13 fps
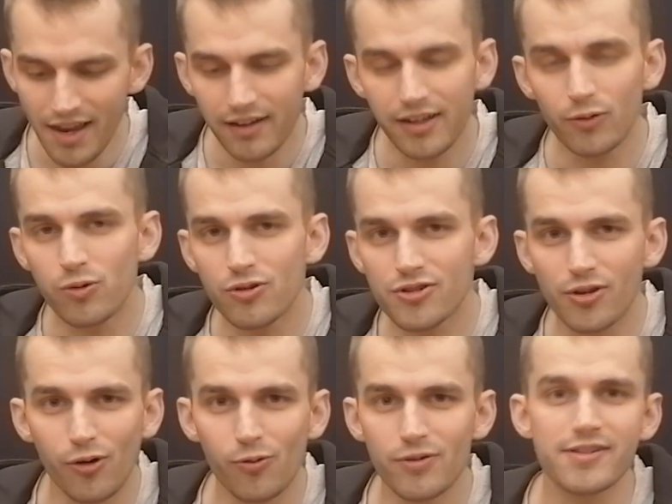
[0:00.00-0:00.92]
It was
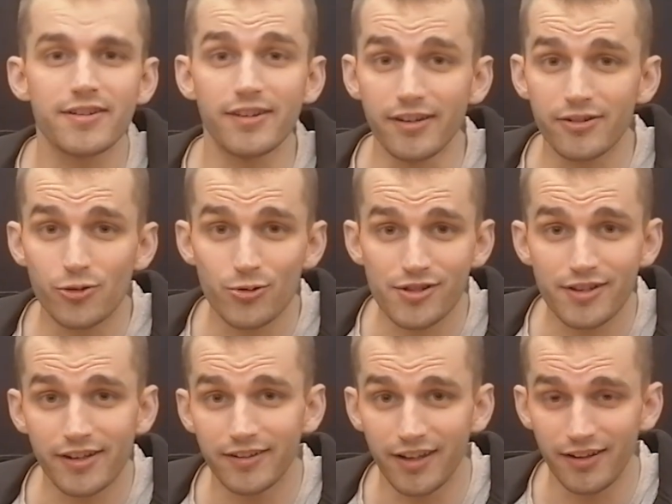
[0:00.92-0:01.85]
always an
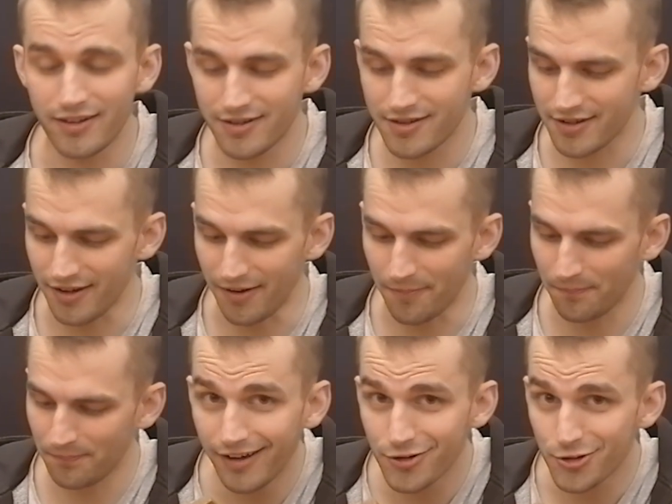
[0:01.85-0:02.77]
interesting delicacy.
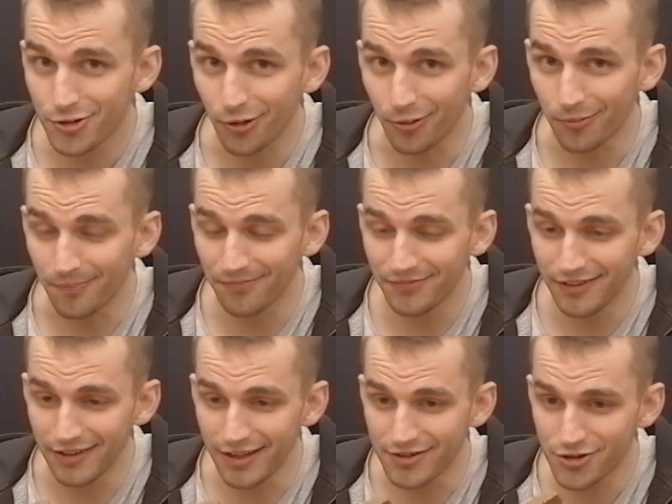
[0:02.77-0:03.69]
So
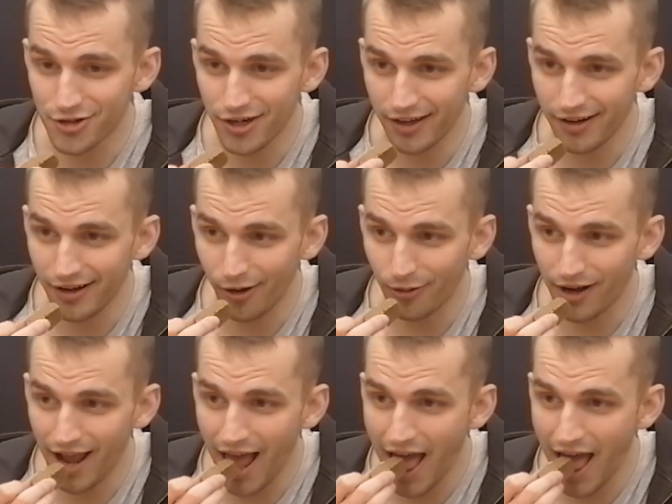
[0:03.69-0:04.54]
let's check it out.